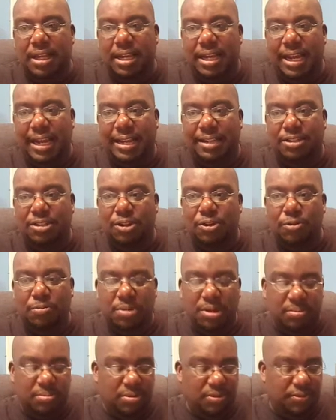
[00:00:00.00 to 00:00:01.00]
And so,
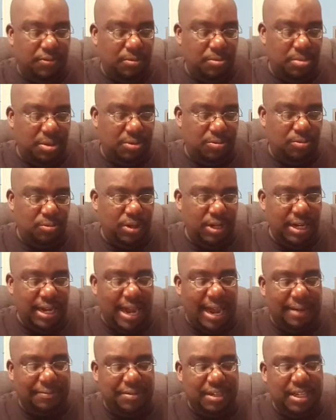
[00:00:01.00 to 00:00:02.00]
but but when
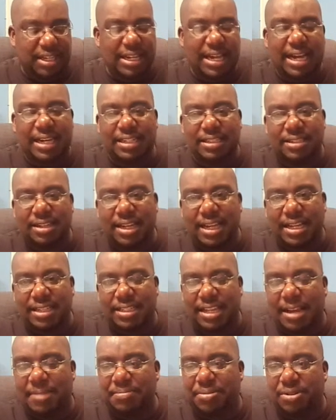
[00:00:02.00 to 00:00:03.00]
after he got his legs
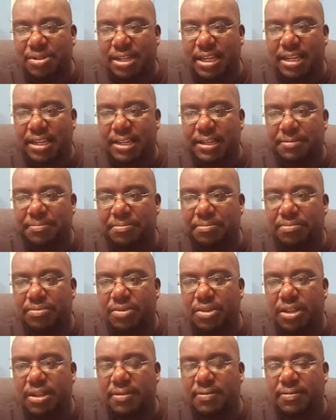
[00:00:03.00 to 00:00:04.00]
amputated,
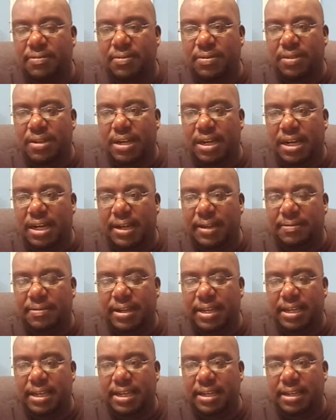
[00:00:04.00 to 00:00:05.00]
uh,
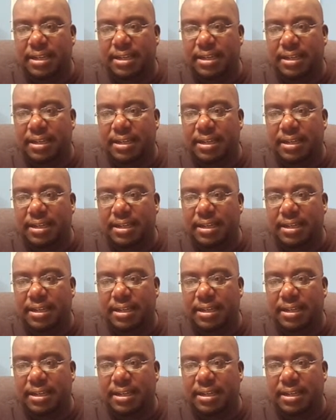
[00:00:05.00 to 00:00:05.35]
they